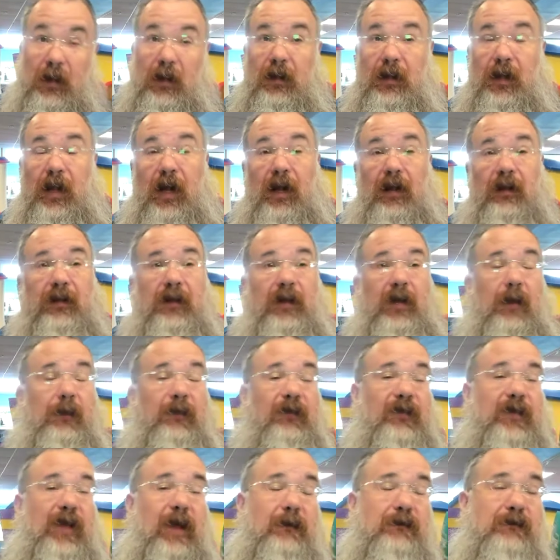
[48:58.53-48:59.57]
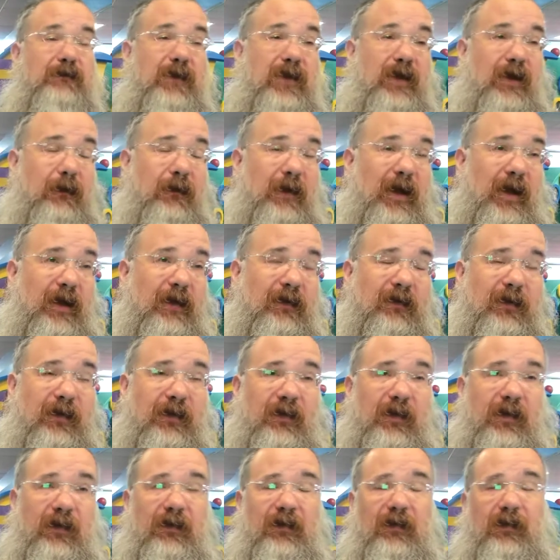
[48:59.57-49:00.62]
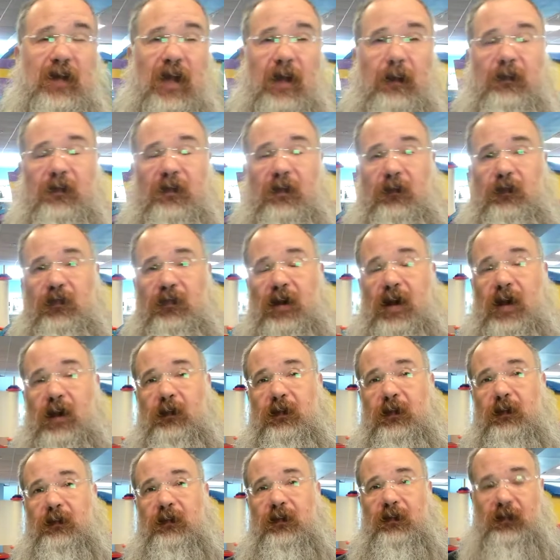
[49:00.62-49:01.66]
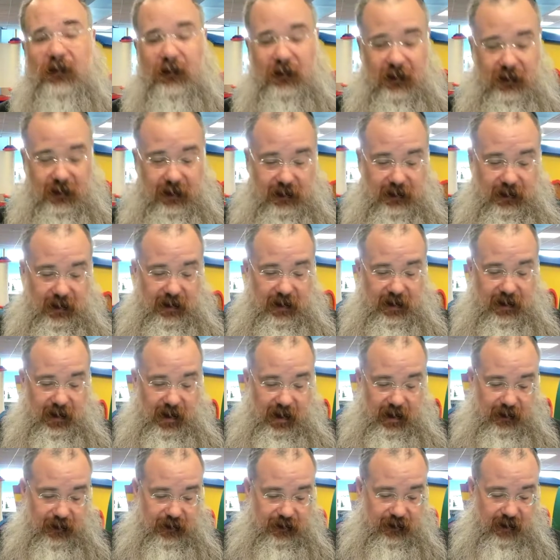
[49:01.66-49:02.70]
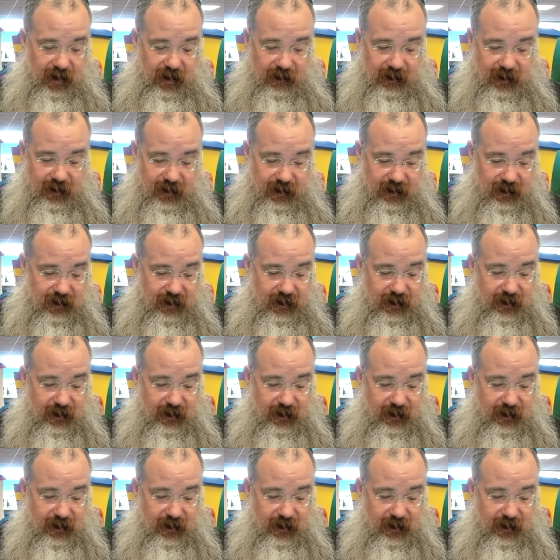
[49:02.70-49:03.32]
The Alter Rebbe is not minimizing these types of problems. To the contrary,